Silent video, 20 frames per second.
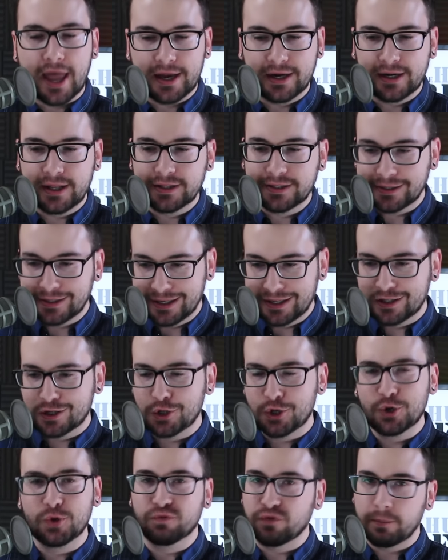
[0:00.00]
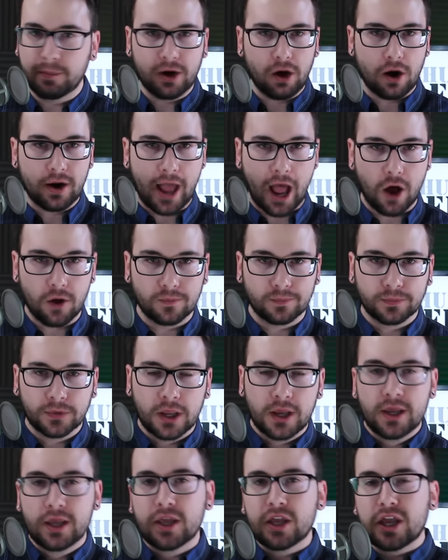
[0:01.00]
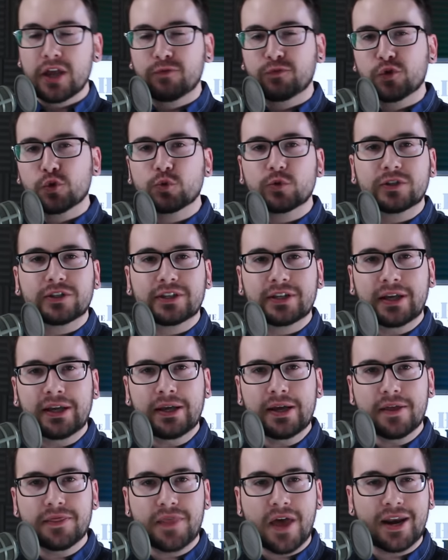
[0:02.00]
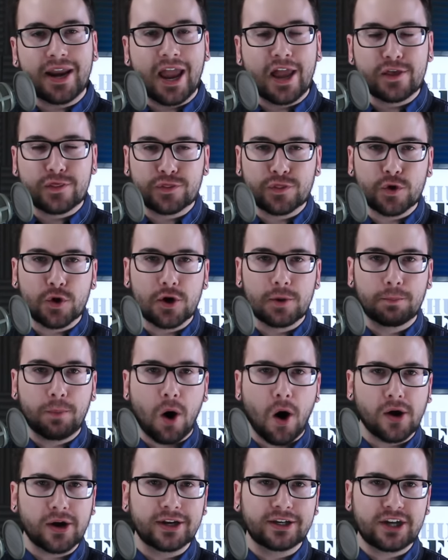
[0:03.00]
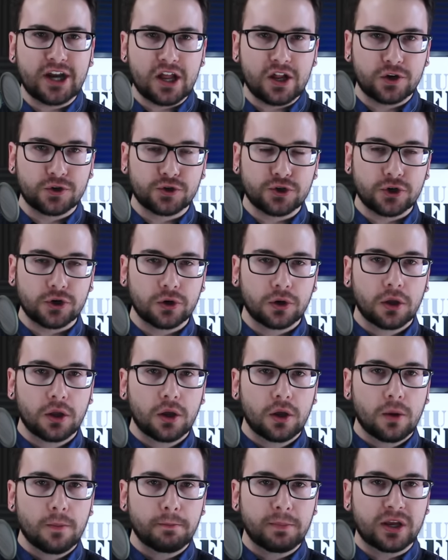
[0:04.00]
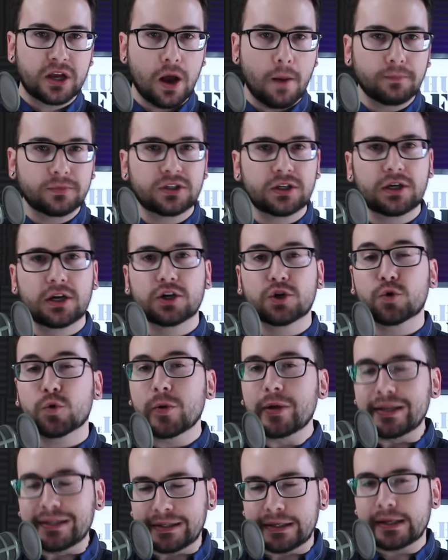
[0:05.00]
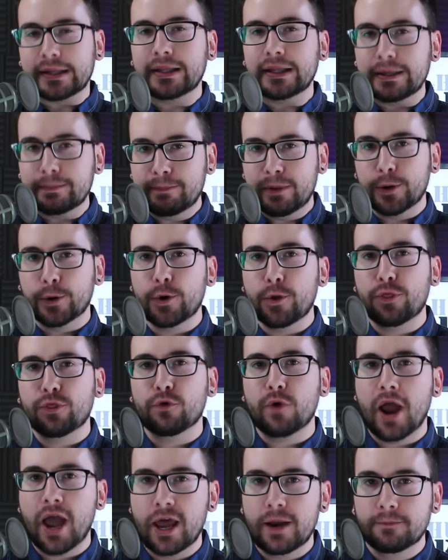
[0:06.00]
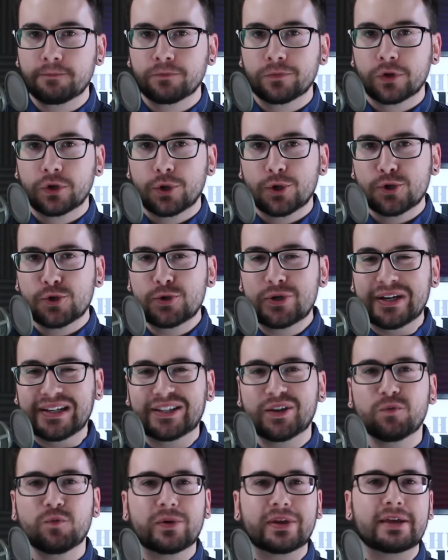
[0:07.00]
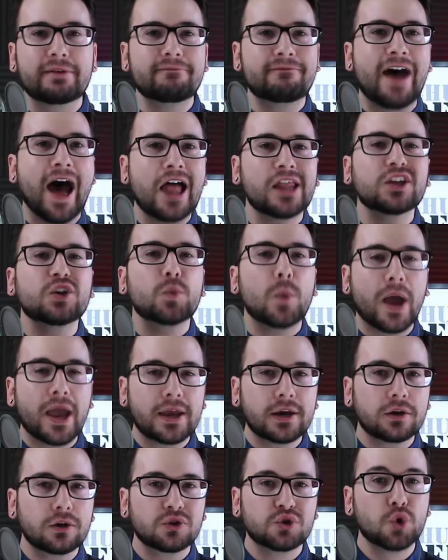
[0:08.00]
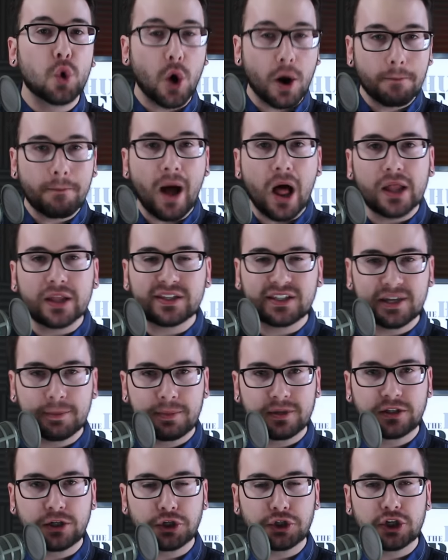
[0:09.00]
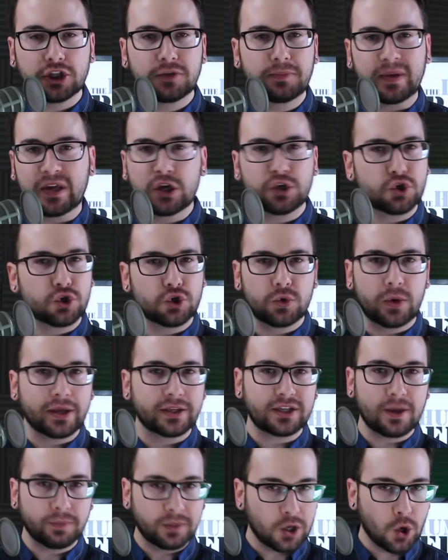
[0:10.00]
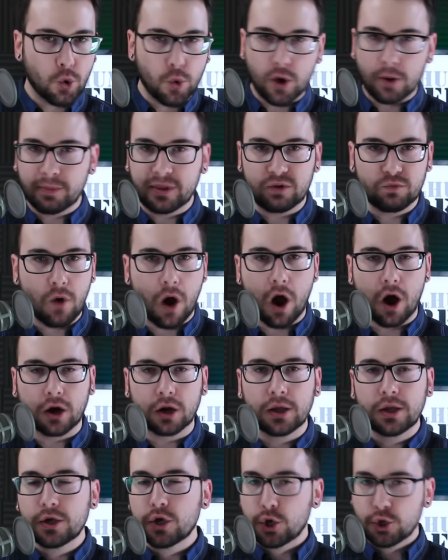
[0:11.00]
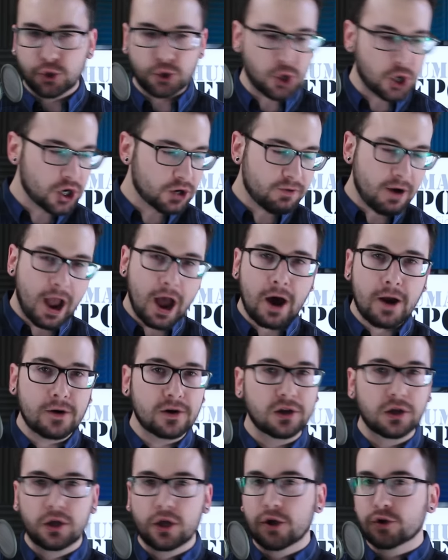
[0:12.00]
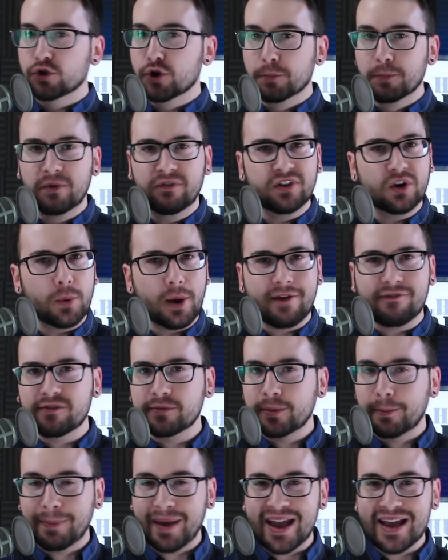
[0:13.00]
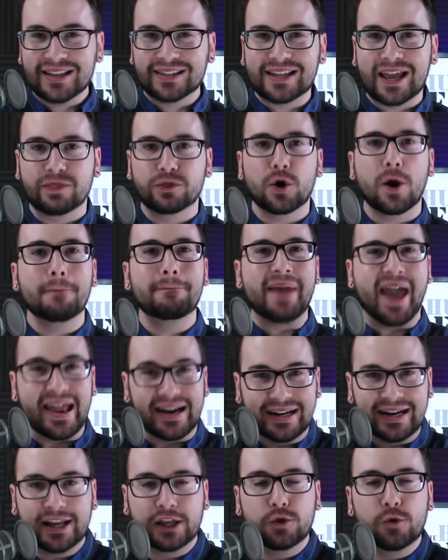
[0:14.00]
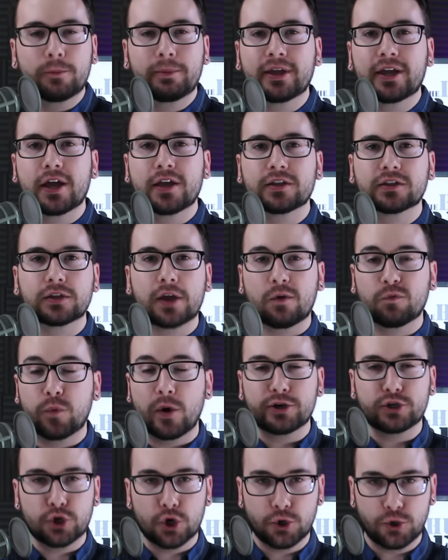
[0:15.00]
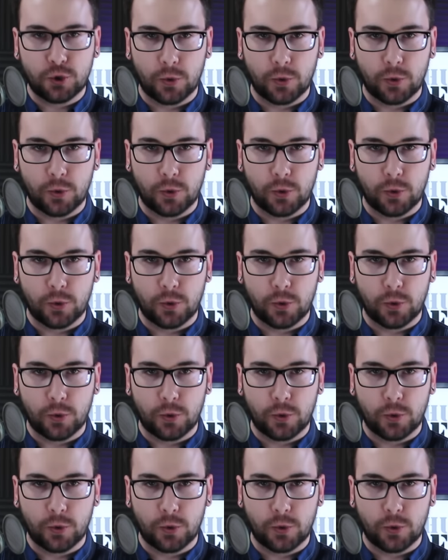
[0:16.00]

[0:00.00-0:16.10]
candidates need to do from here on out. If you see that a third party challenger becomes an increasingly bigger threat, you need to reevaluate your policy positions because you're doing something horribly wrong. Turn around, you're moving away from the base, and they're abandoning you because of what you're